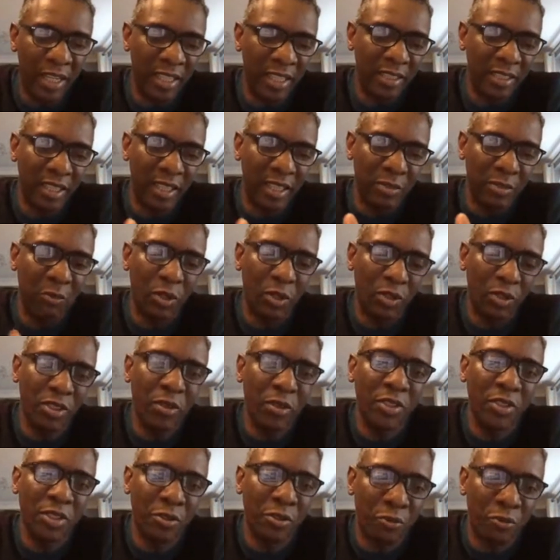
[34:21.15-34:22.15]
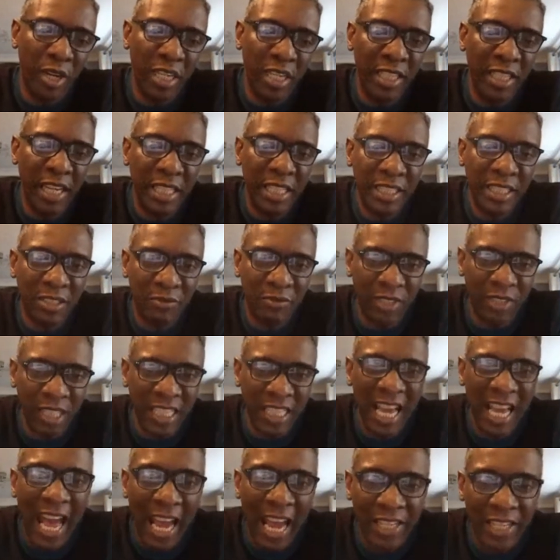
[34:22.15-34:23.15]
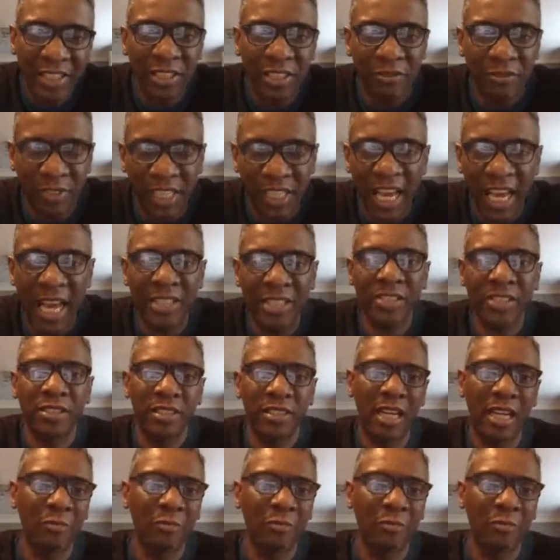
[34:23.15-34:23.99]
and it's what's known as a radiatively active gas.